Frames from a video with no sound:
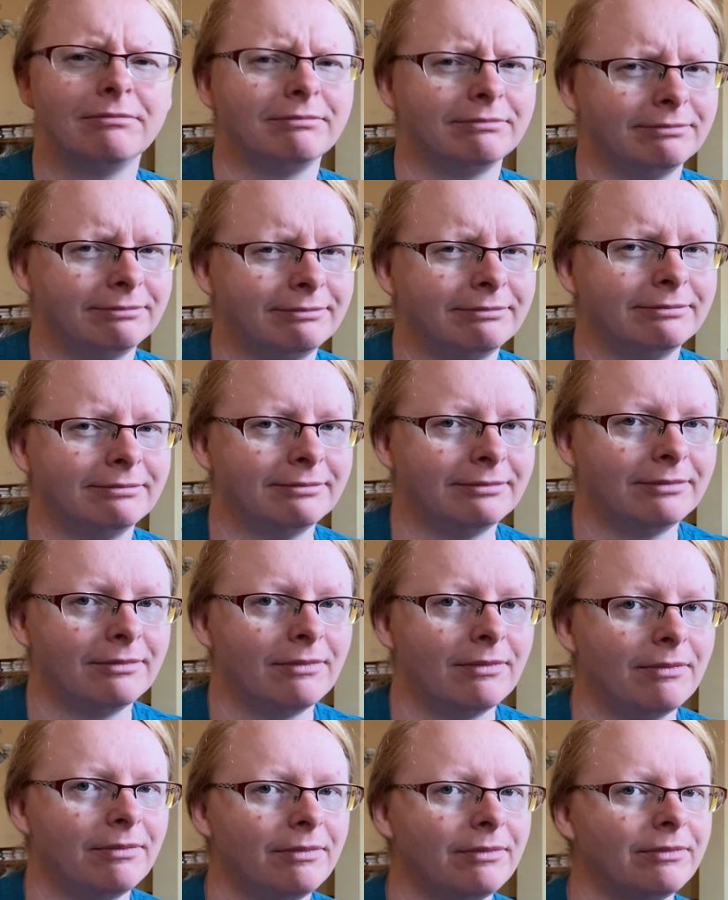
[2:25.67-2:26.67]

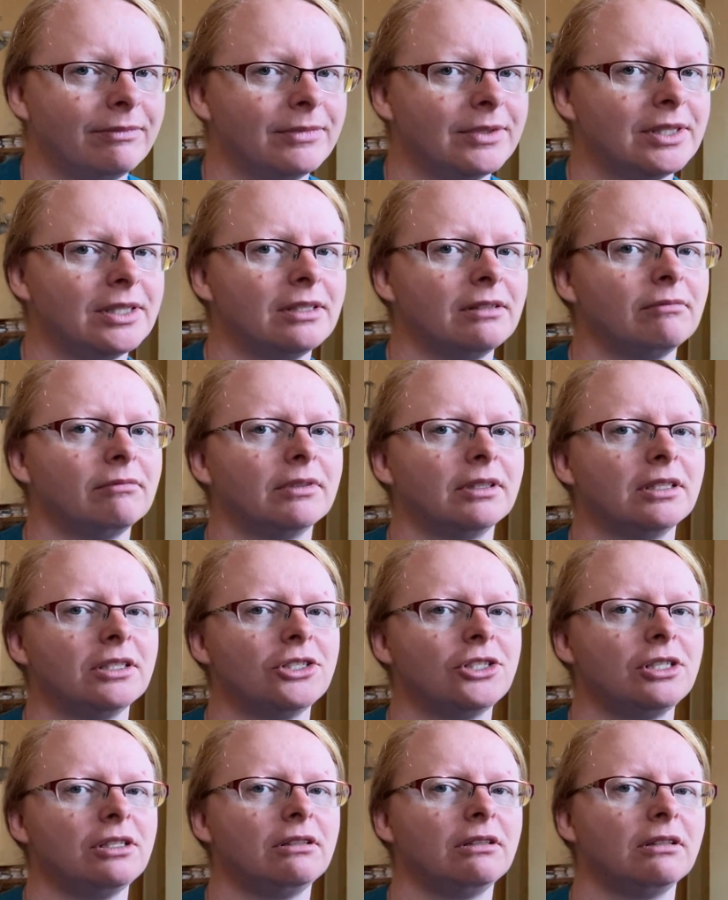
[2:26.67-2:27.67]
What
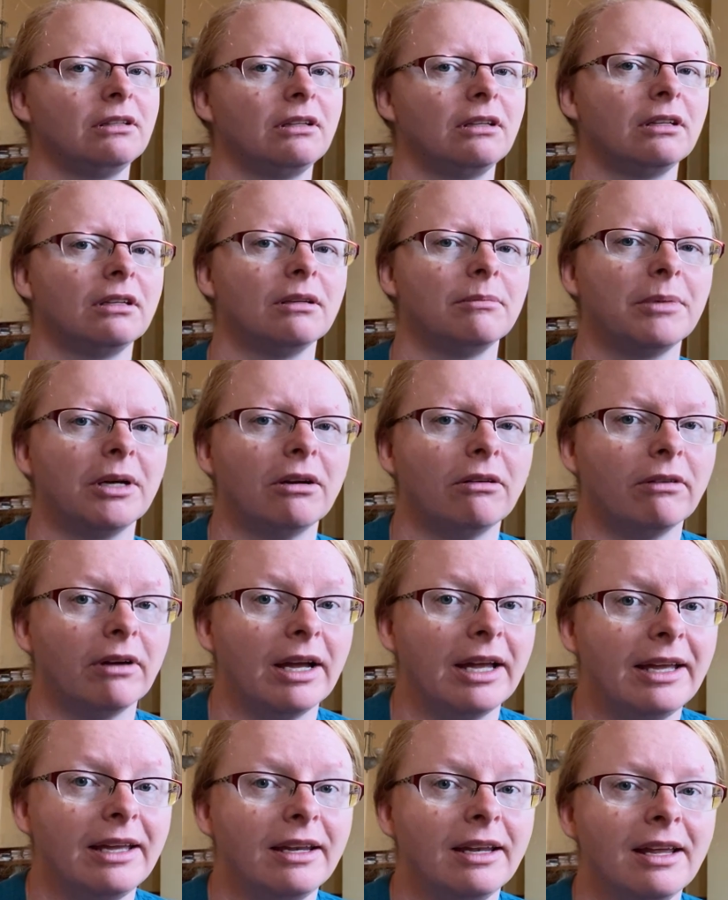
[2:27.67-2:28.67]
is she thinking about,
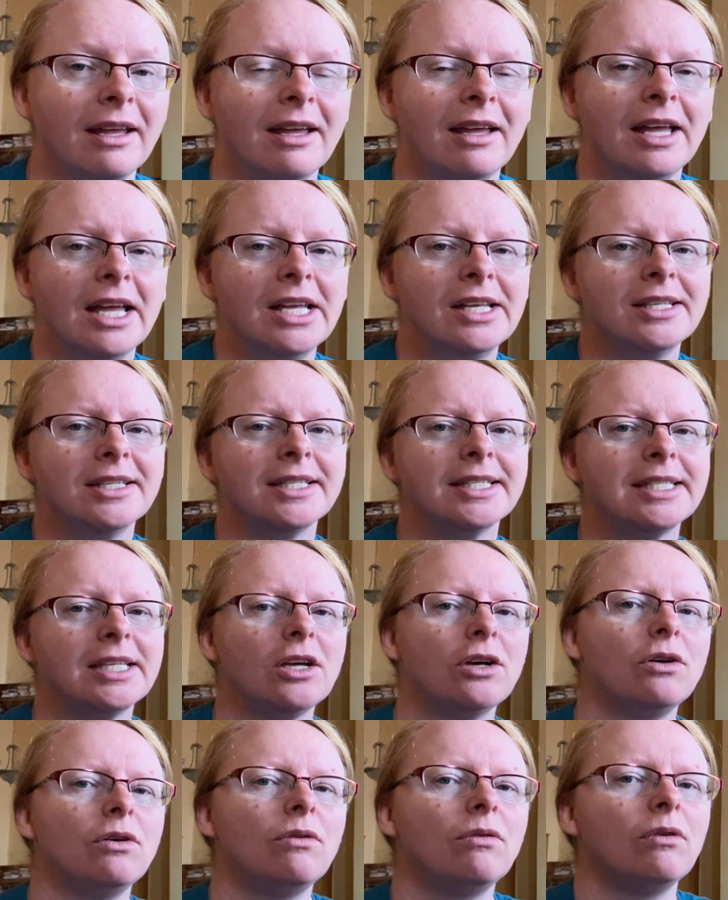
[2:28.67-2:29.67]
right?
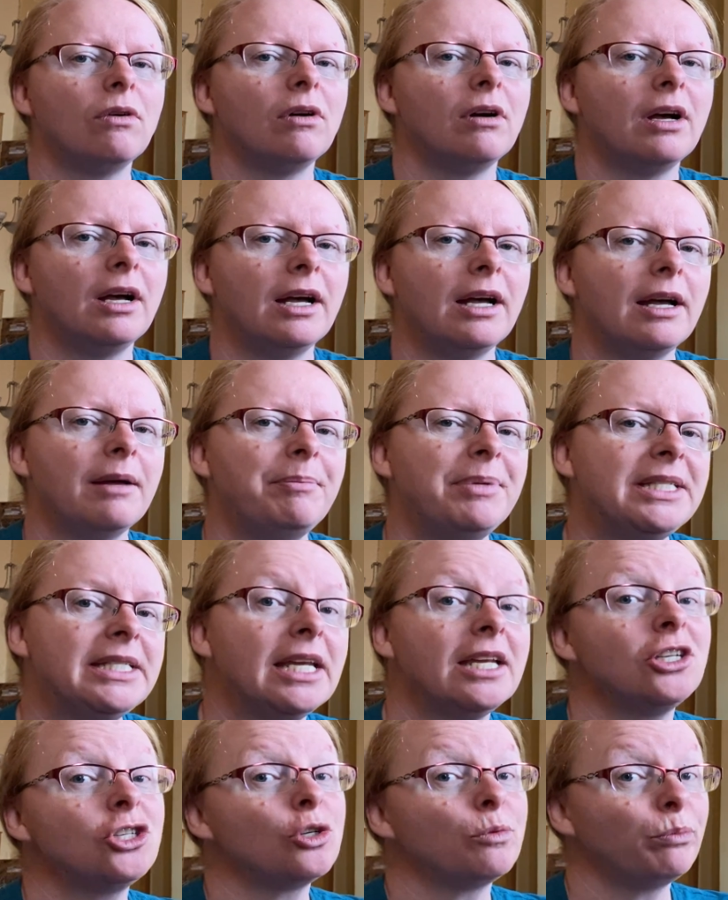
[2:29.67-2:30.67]
So a
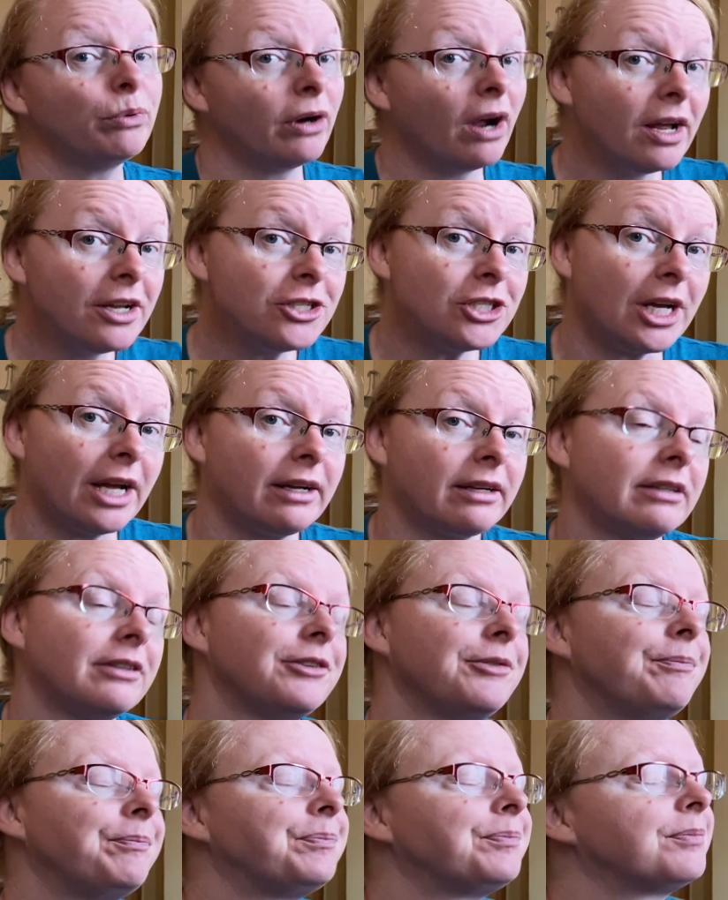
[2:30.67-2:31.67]
potential
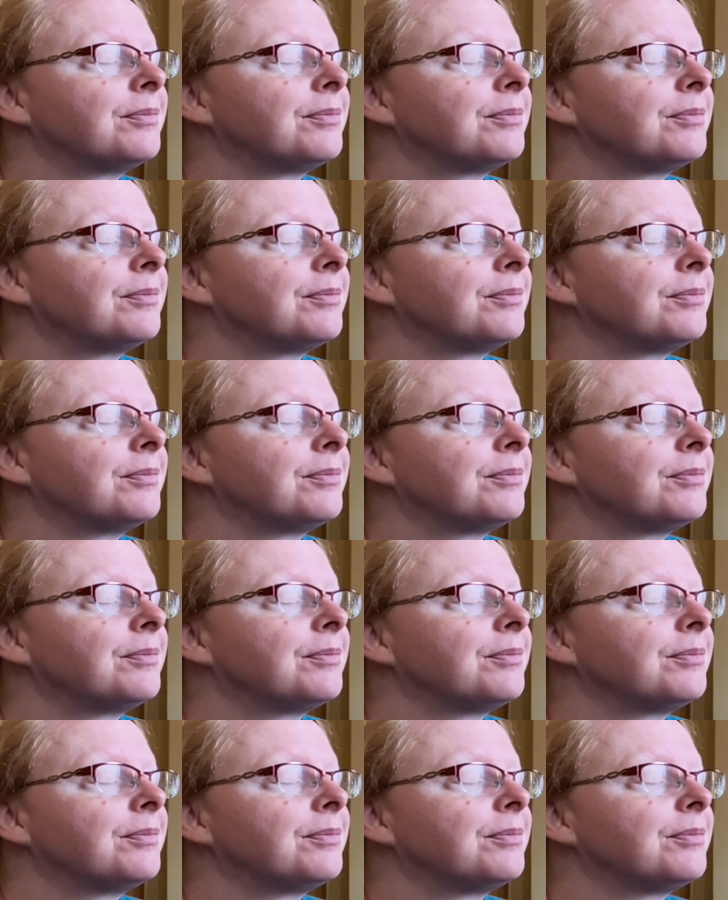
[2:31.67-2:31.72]
project.